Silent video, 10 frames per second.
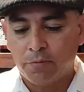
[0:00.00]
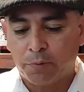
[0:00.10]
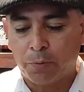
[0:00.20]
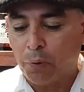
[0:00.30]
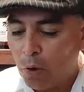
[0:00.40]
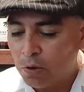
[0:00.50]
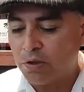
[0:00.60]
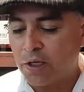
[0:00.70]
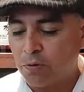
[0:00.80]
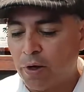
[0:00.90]
propose.
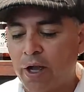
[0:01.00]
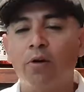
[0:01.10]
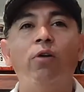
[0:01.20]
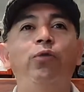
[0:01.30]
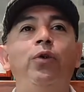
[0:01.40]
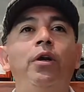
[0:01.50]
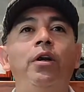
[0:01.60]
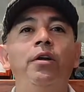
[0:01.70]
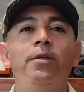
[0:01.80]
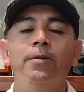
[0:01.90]
That's what I
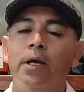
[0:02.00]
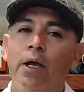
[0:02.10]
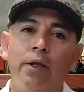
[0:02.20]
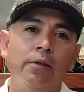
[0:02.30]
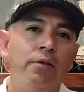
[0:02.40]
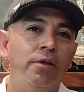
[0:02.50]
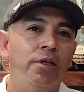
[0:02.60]
offer. And